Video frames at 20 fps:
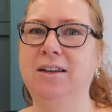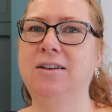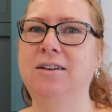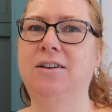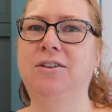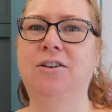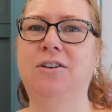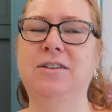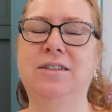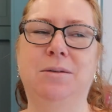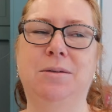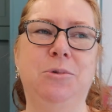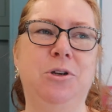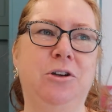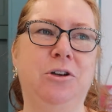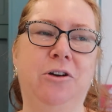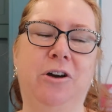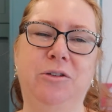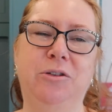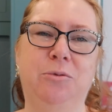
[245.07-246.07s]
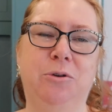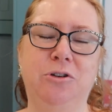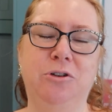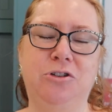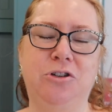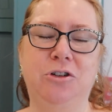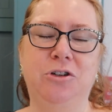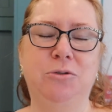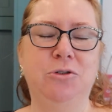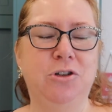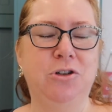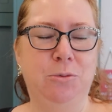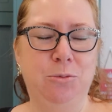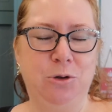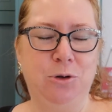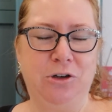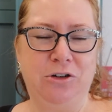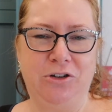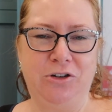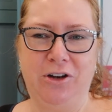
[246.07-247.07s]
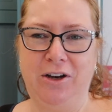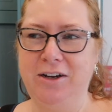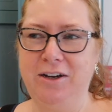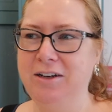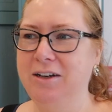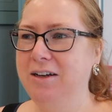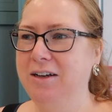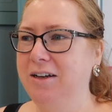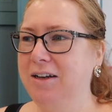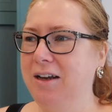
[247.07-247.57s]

And I know some of you guys watch it, which I appreciate.